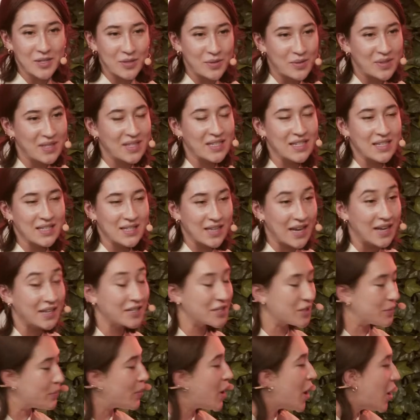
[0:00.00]
use this
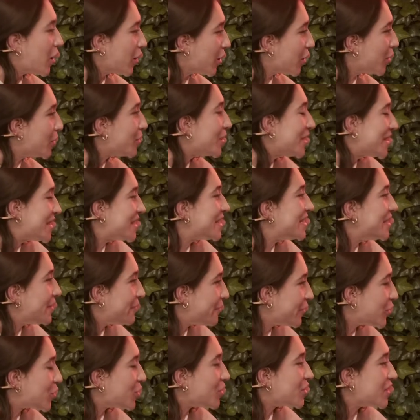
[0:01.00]
like tomorrow, it's
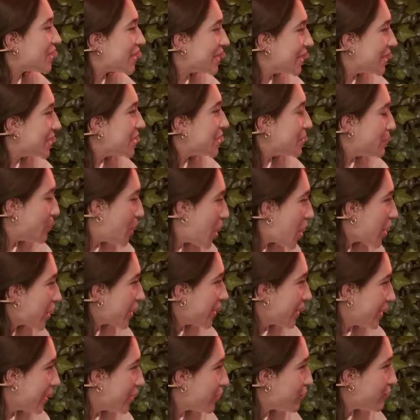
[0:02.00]
difficult to get to
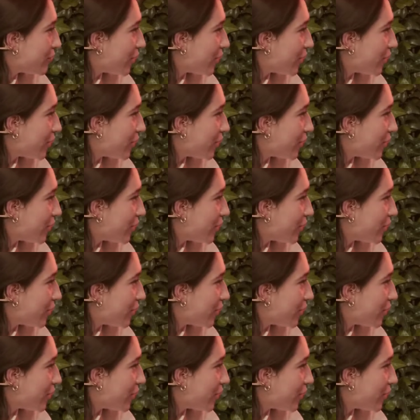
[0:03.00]
market,